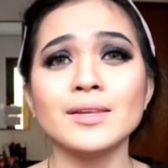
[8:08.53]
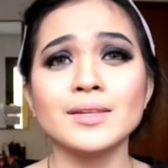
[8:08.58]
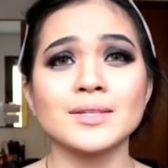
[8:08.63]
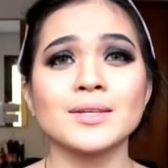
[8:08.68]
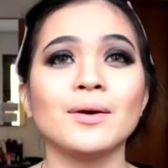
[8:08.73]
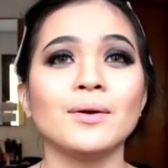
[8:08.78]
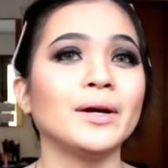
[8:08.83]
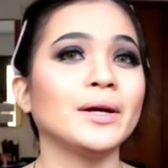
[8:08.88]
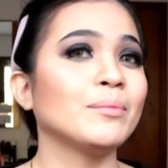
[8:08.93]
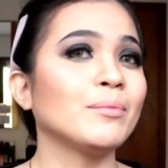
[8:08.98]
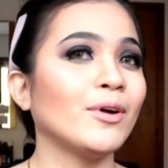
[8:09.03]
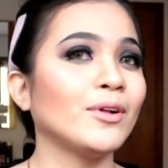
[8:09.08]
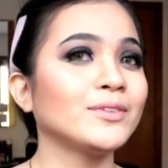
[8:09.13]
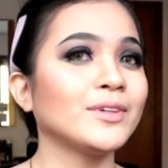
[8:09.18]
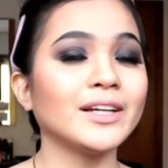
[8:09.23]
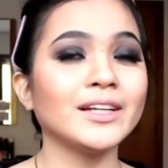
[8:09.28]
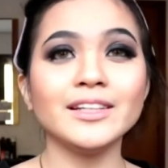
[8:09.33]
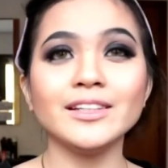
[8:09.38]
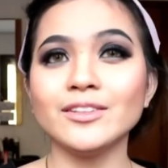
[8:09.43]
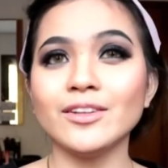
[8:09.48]
So, I'm
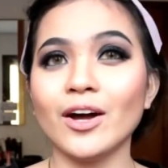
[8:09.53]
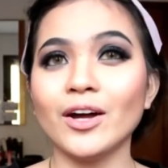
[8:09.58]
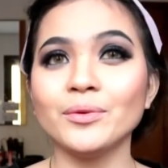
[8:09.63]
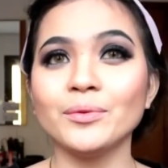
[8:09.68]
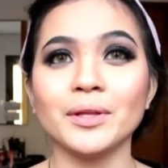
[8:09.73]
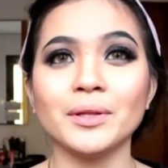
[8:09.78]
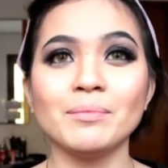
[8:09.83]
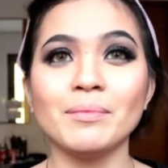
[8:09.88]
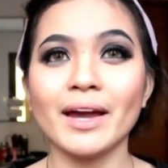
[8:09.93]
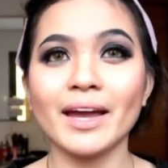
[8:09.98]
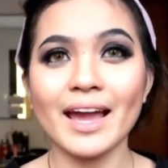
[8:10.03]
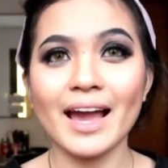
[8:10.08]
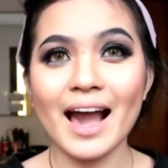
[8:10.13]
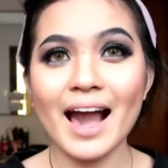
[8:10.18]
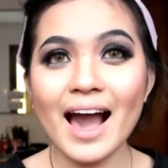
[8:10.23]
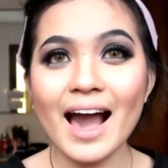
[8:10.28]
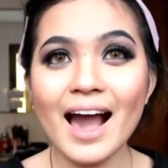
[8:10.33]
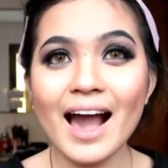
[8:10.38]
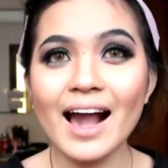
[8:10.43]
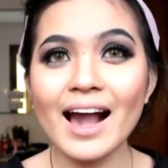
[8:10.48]
already done with my
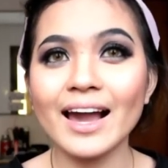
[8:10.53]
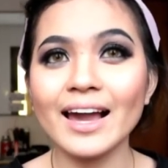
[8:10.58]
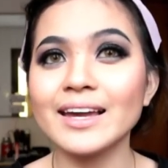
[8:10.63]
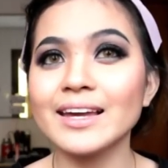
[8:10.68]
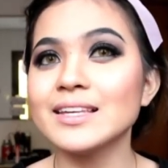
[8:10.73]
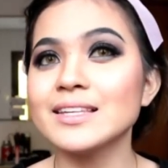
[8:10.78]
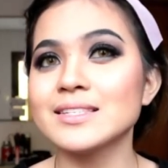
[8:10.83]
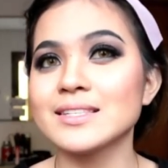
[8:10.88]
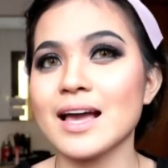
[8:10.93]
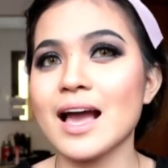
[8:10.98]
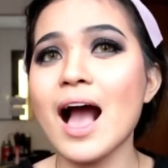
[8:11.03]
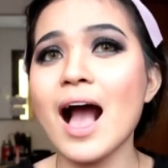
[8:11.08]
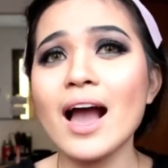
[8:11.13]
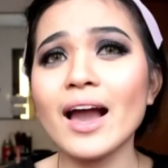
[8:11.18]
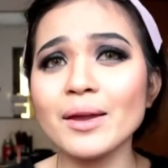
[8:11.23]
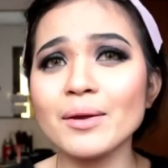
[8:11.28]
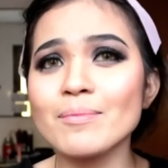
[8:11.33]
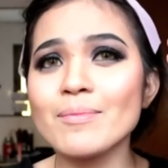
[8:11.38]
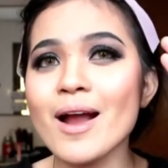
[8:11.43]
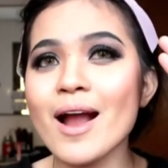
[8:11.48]
eyes,
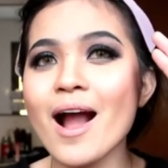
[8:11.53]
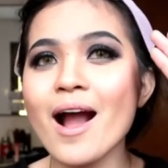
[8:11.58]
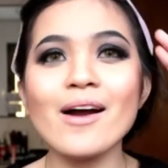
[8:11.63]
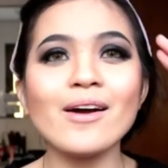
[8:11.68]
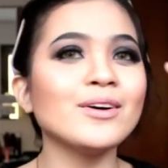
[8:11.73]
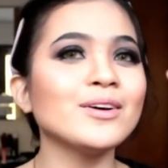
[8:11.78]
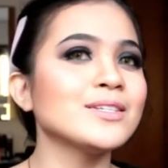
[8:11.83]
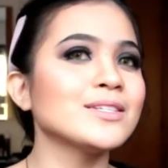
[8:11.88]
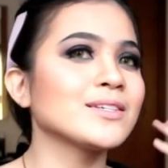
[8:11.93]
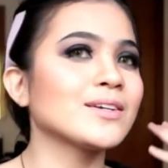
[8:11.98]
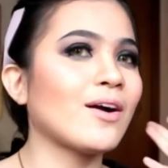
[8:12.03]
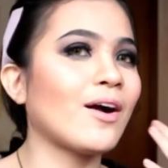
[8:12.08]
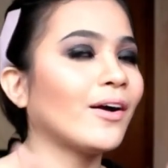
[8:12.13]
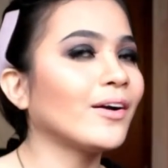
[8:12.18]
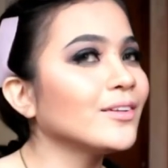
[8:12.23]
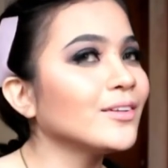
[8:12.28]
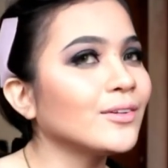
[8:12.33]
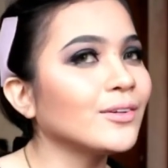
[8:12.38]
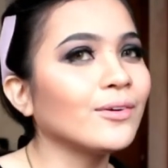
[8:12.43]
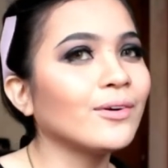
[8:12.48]
eyebrows,
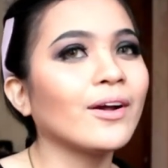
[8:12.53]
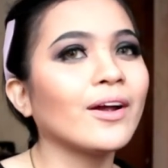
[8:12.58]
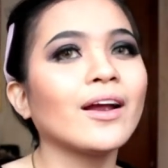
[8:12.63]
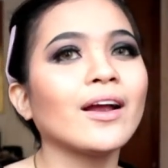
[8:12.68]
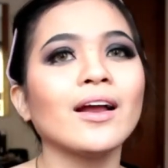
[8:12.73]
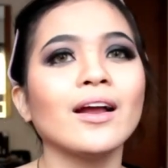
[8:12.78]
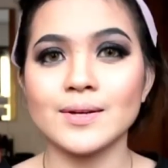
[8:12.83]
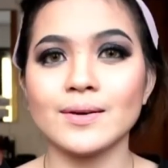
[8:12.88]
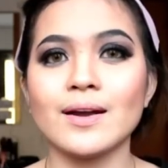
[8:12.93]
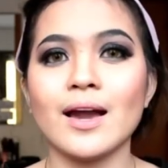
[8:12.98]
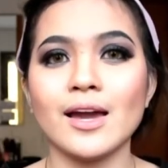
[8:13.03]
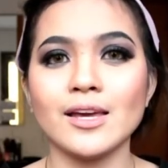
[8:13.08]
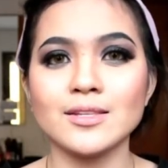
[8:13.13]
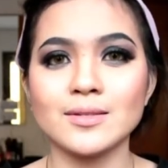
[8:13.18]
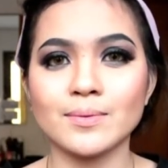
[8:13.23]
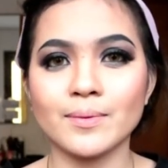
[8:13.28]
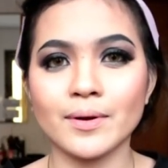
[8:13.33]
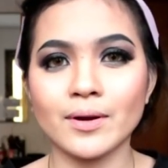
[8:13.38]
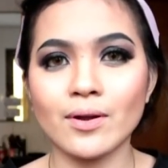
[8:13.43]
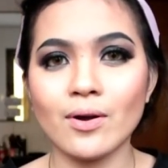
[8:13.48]
contour. So,
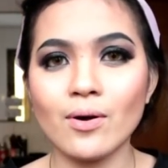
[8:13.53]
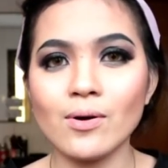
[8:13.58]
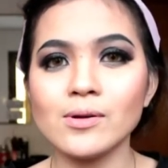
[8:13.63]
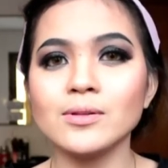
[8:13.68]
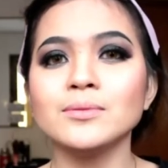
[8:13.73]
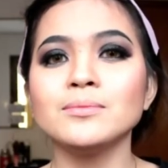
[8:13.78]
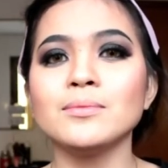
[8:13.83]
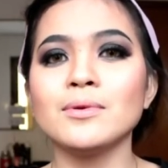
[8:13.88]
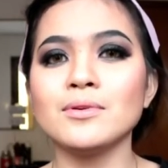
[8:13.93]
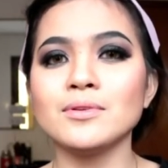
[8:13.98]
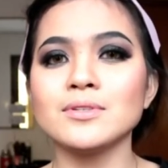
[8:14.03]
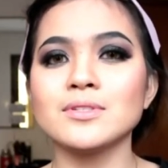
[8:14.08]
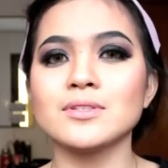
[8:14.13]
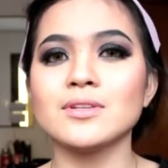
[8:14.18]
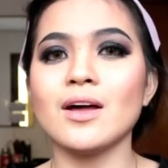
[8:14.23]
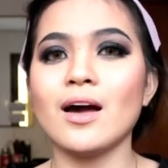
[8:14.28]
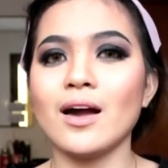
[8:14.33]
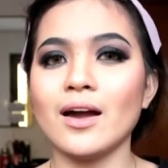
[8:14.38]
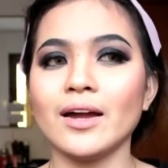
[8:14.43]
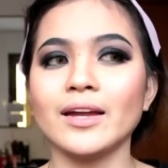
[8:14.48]
guys, we're
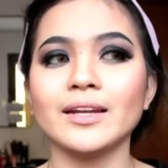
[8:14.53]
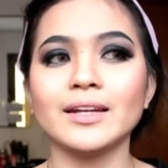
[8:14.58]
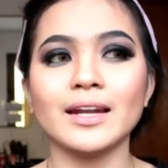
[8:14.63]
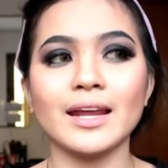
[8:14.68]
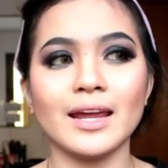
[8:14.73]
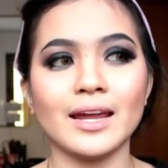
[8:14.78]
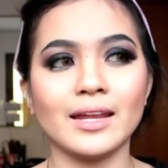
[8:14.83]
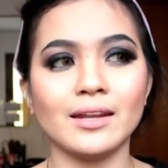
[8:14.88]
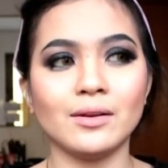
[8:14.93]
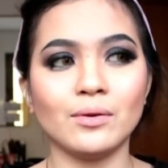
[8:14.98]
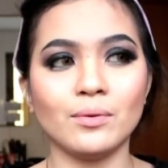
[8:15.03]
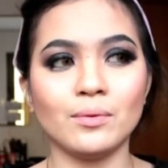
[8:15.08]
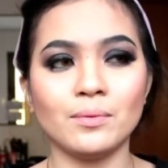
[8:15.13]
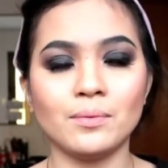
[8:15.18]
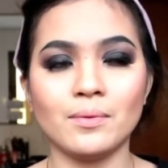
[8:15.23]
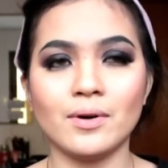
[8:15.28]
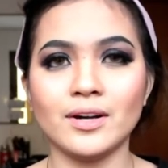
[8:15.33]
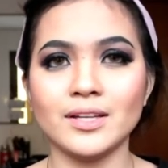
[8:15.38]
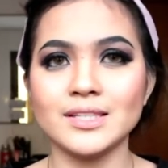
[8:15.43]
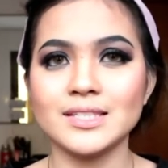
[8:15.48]
almost done. And
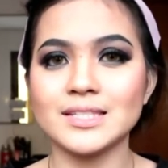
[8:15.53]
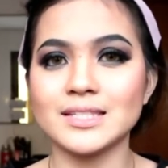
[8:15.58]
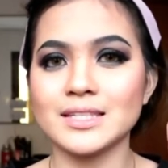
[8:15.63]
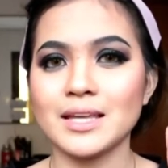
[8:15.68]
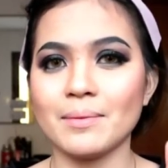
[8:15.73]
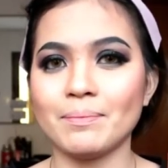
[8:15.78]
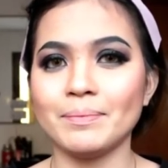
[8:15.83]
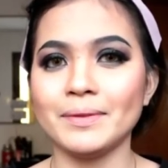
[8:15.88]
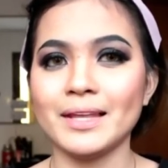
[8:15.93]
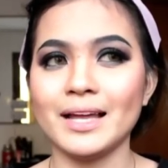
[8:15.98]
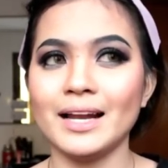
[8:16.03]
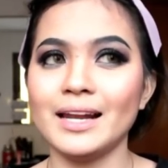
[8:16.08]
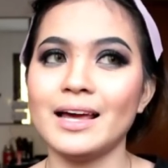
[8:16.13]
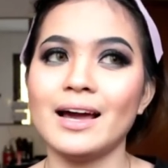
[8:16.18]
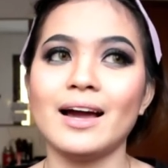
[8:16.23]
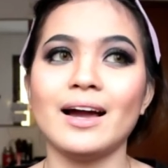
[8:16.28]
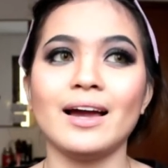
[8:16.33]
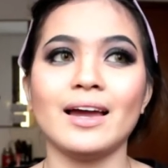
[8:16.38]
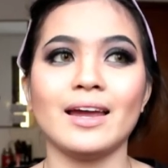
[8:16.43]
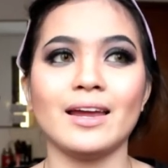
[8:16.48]
one step na
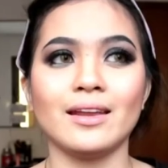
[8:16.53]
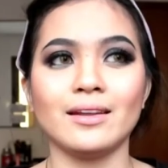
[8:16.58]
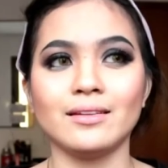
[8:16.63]
lang.